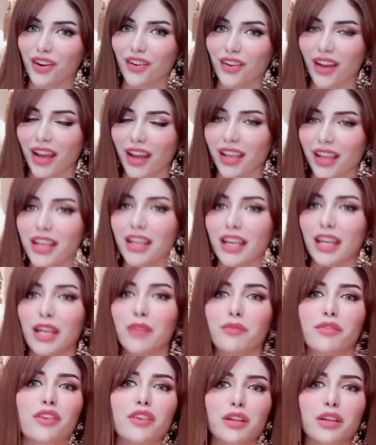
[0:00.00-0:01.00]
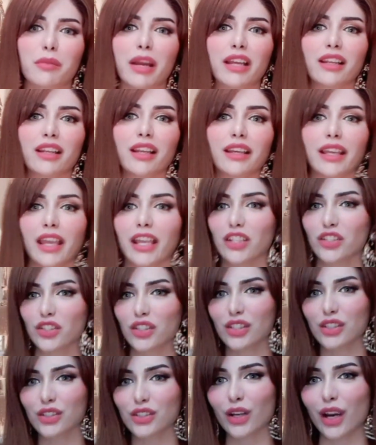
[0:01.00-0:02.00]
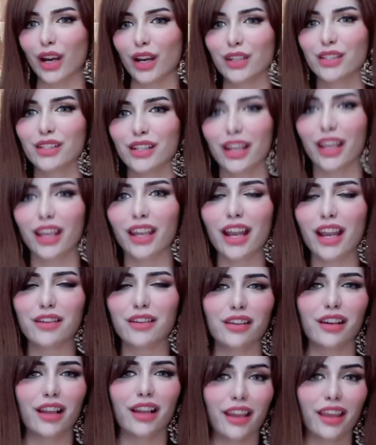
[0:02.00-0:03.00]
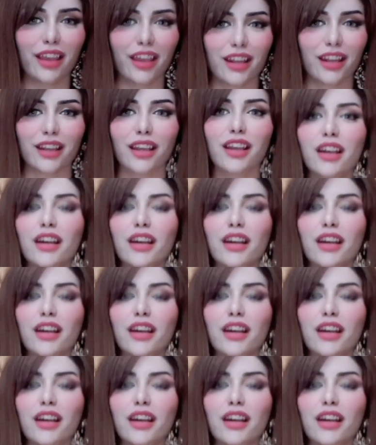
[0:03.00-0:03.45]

Okay, and I'm wearing my like Asian attire today. How do you like it?